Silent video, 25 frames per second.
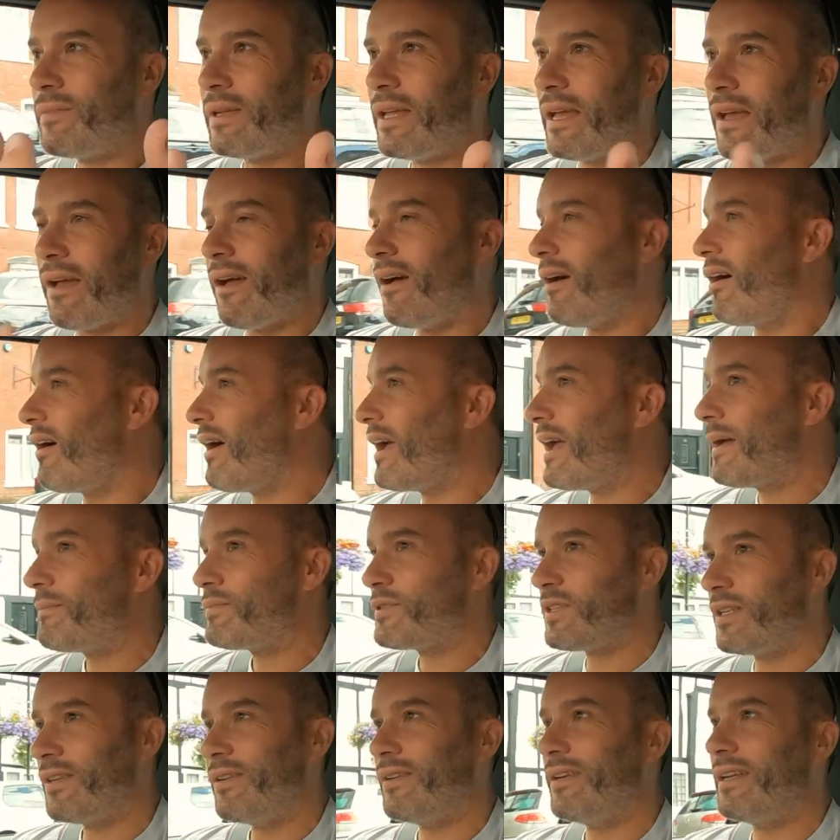yeah, I
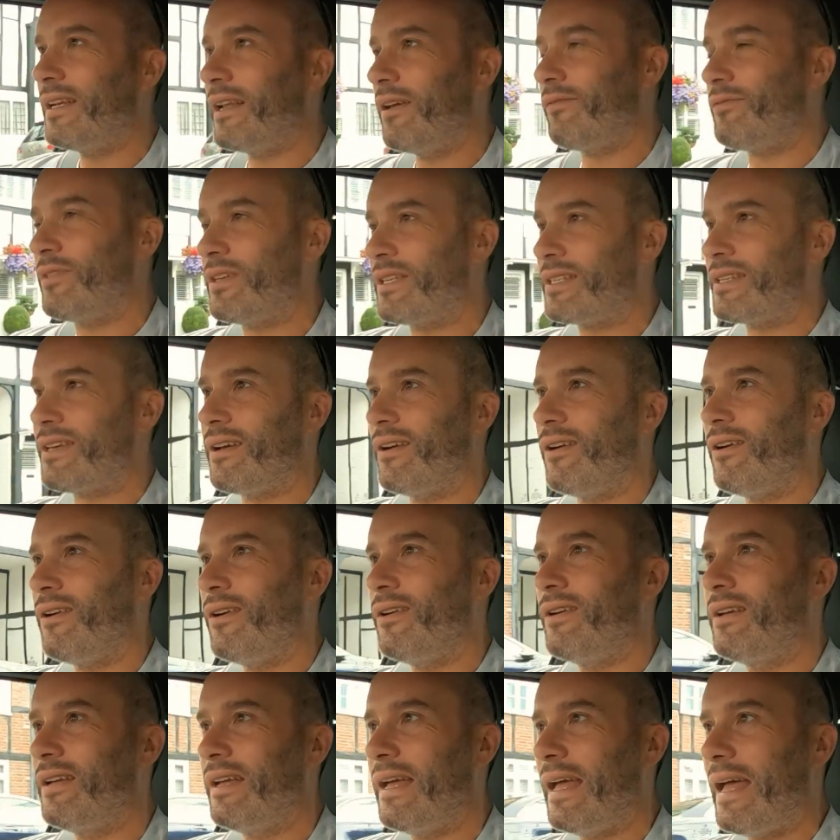absolutely love this
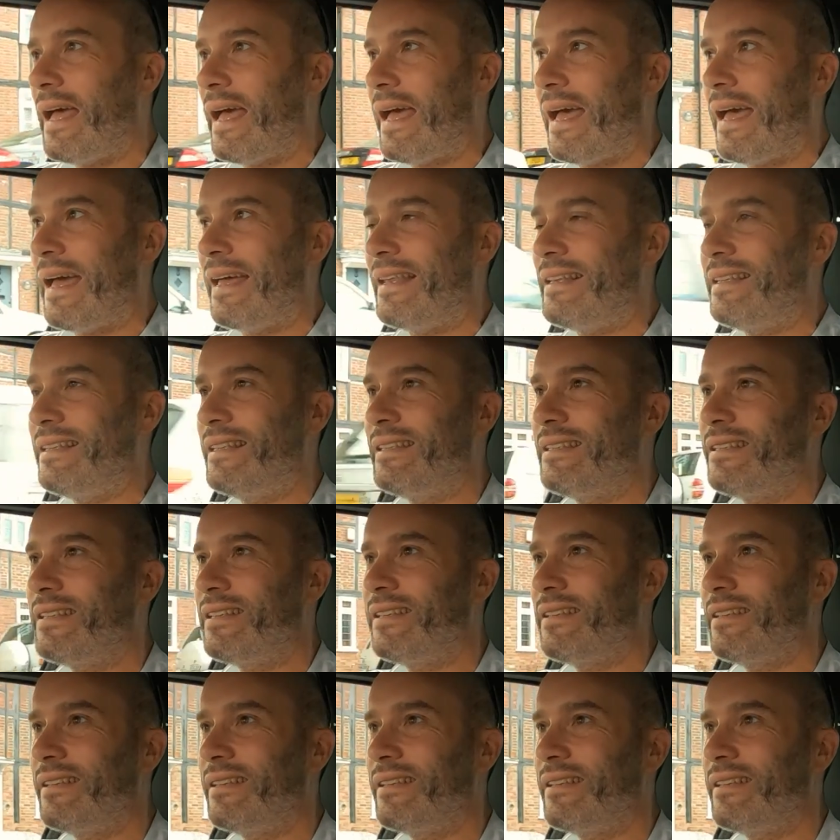car, and